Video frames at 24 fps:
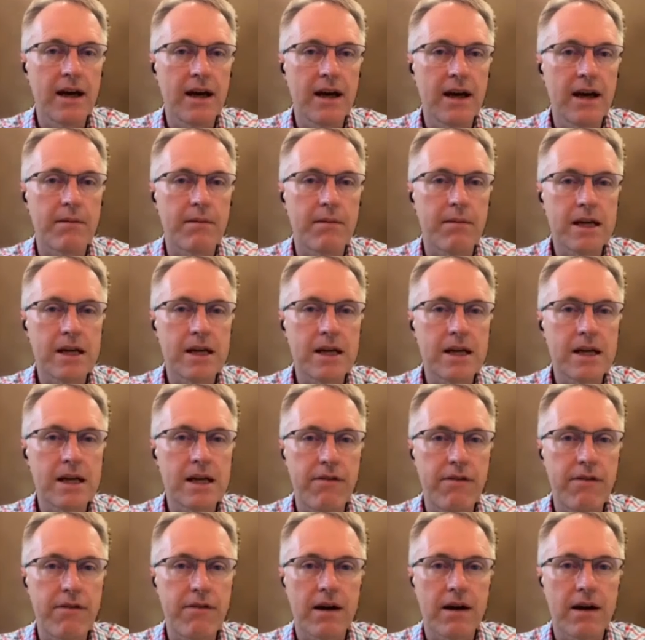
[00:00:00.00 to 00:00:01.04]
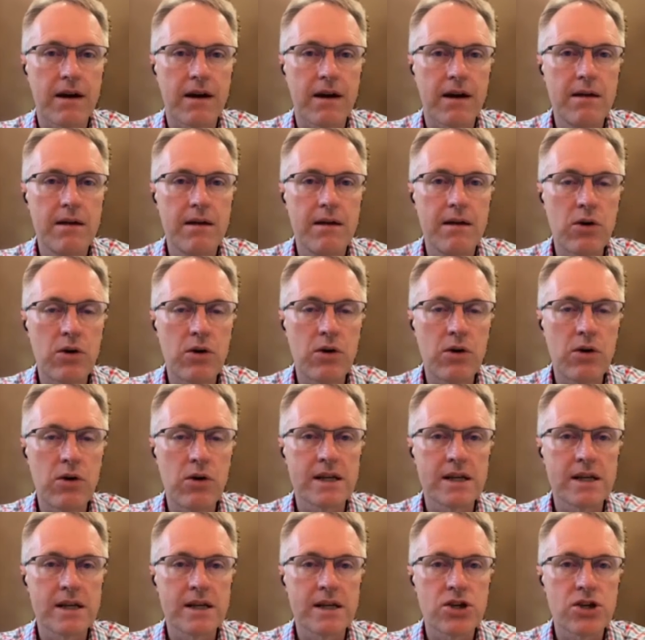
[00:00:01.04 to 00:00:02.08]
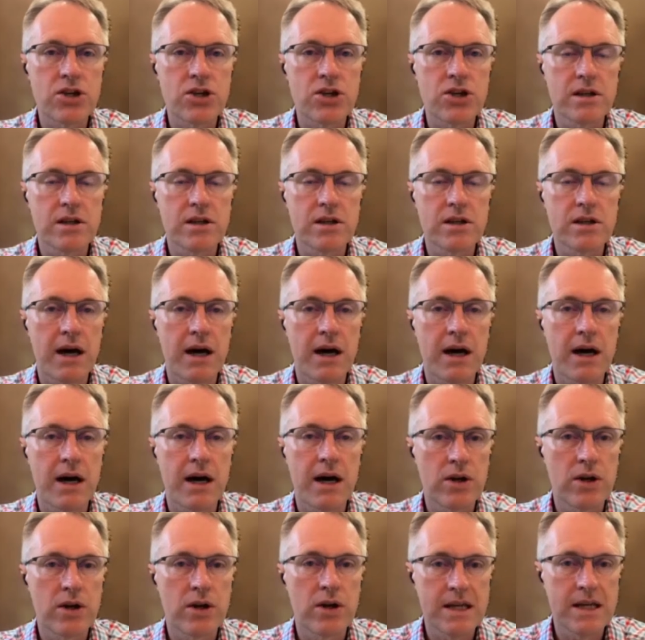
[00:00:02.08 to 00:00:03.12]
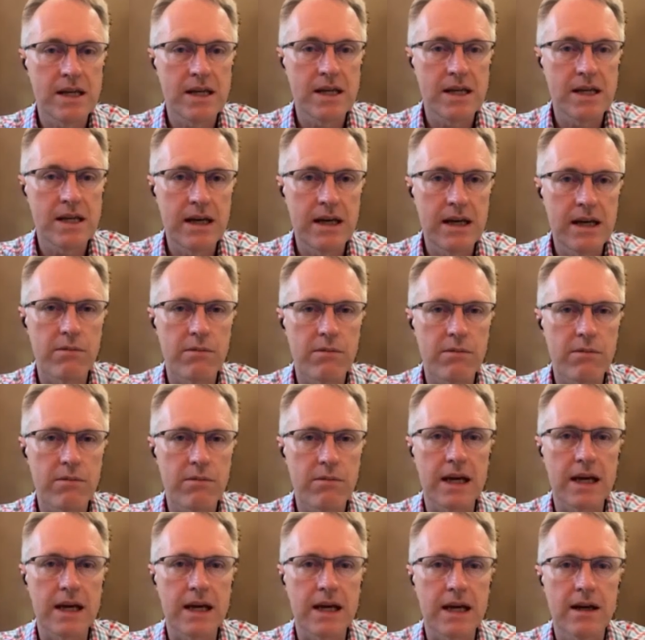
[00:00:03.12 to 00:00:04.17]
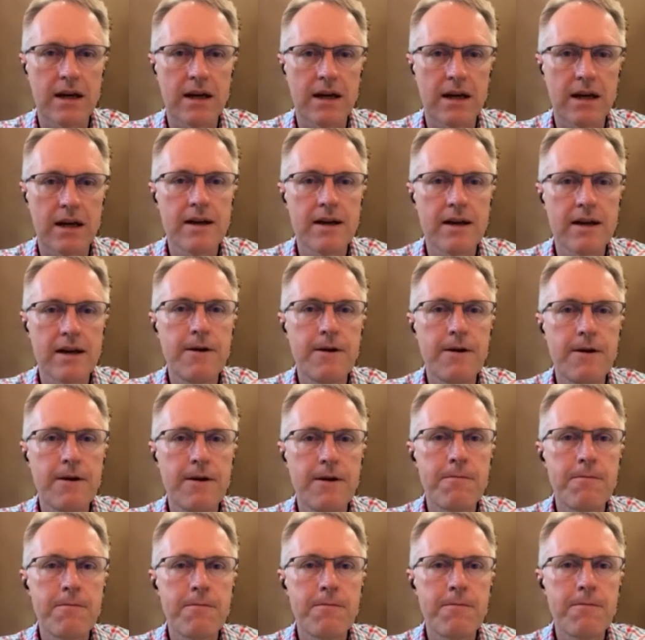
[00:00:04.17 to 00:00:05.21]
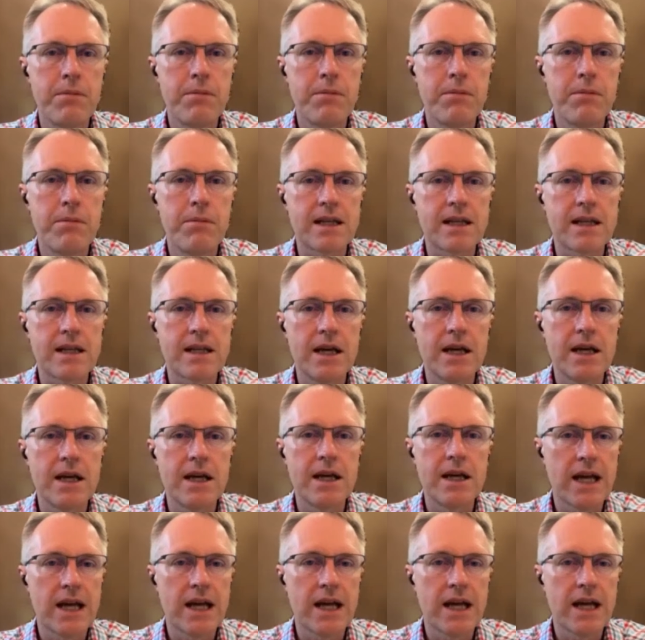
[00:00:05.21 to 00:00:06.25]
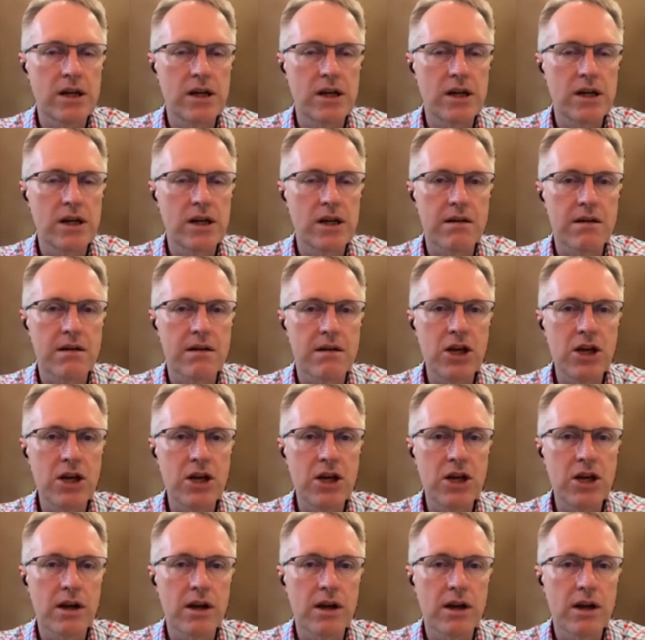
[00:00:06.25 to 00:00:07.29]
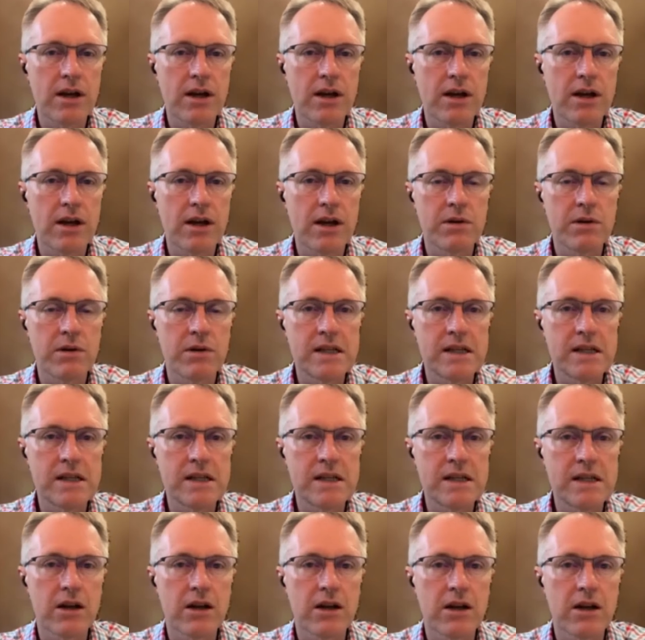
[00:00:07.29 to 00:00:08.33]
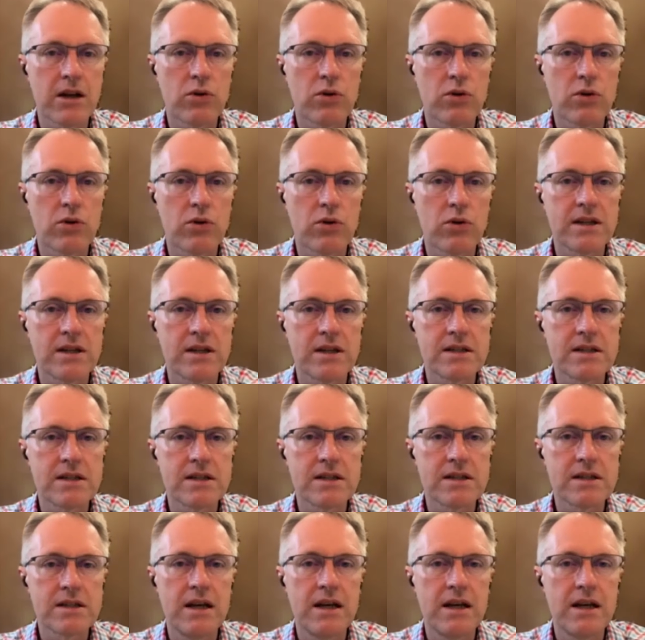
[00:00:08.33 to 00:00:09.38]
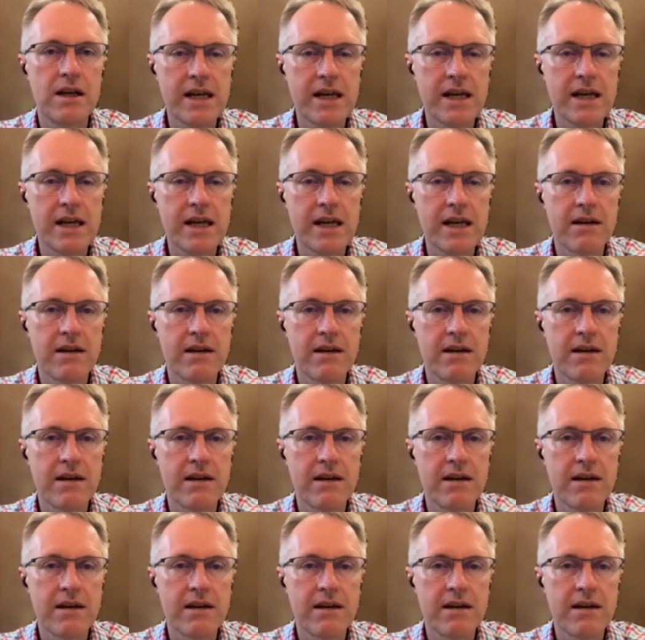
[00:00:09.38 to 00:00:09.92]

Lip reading: In South Africa, in many organizations, combined assurance is led from the second line. But internationally, there are many good examples where internal auditors lead